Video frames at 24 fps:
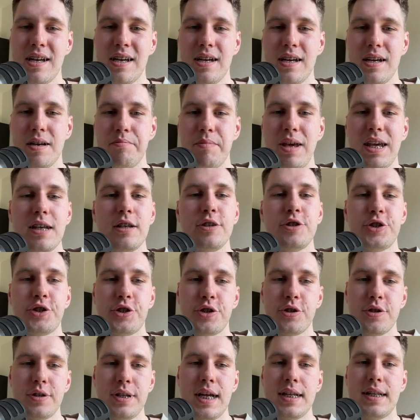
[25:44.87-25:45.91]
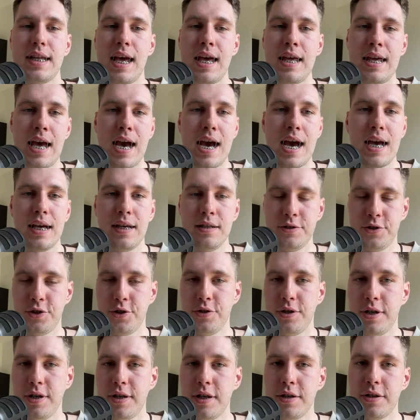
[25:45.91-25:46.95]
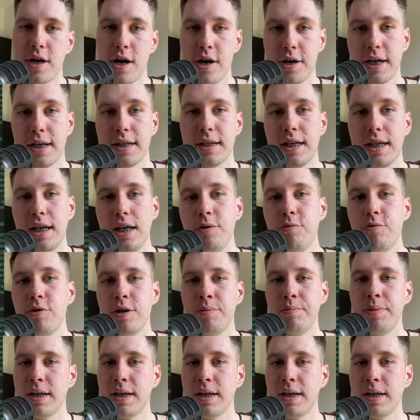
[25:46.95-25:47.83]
making sure that AI inserted the target keyword,